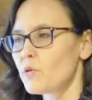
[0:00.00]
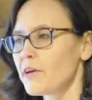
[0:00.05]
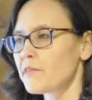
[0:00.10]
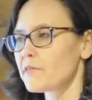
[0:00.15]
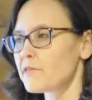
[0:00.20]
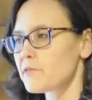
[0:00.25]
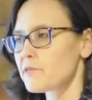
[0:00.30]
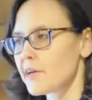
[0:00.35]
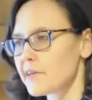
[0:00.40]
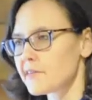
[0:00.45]
if
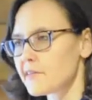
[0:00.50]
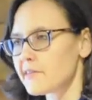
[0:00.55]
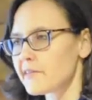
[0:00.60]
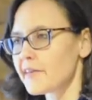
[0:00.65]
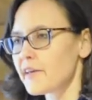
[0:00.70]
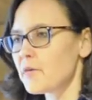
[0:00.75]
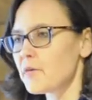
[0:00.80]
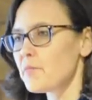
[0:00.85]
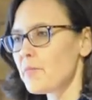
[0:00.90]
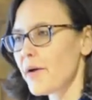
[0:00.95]
stress is
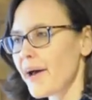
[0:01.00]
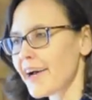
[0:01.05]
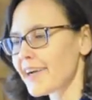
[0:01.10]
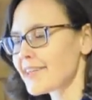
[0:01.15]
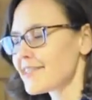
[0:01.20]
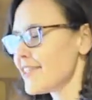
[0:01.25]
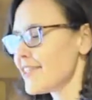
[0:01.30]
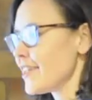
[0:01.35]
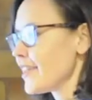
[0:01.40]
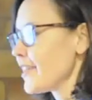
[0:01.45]

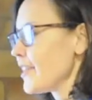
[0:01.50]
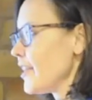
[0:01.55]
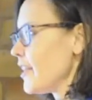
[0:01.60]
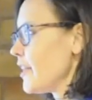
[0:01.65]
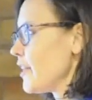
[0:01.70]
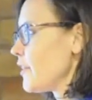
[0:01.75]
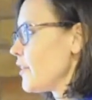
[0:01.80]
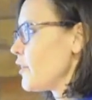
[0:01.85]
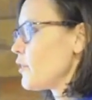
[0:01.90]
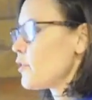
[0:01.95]
impacting
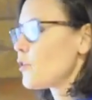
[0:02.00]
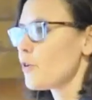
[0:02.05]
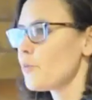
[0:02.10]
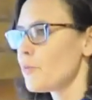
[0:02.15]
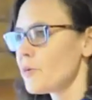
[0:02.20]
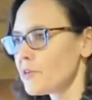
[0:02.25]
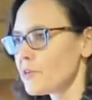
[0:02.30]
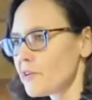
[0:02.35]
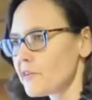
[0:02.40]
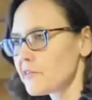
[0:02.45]
the
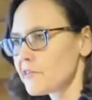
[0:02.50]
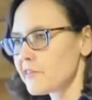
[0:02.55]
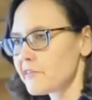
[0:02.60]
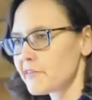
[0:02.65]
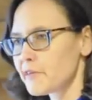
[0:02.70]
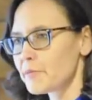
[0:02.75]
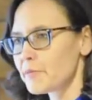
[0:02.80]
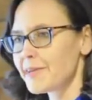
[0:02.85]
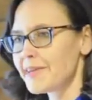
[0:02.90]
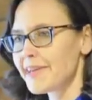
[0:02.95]
hormonal
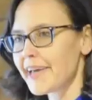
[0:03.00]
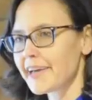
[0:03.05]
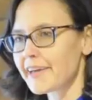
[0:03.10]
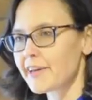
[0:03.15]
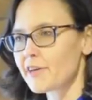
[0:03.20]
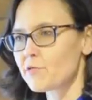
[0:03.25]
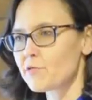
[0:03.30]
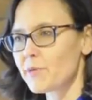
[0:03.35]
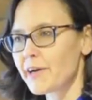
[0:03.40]
system in negative